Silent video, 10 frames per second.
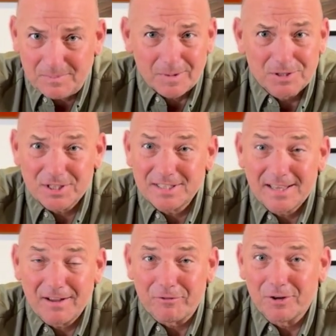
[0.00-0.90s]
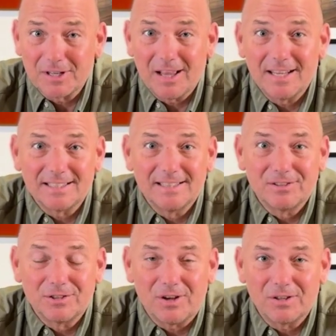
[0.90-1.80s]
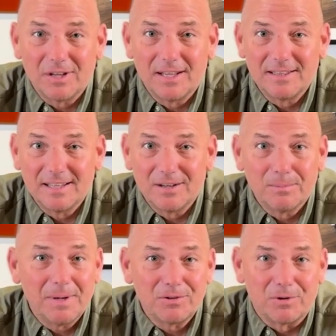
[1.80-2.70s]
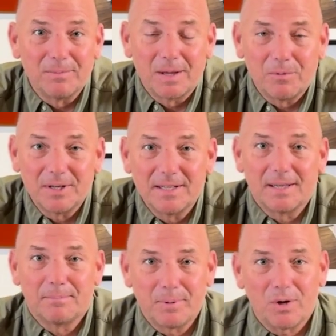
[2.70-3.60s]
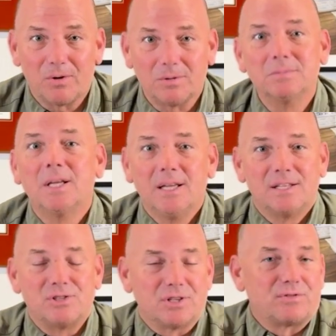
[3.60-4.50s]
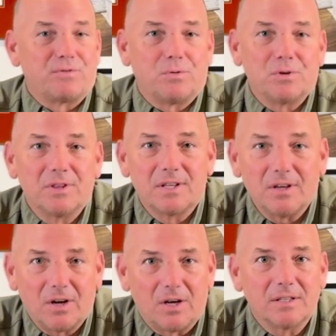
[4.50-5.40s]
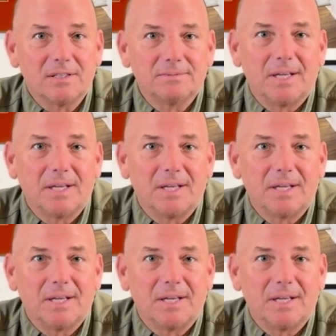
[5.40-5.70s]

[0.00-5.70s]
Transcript: We just did that for a client in their mudroom. They wanted a bowl just for the dog.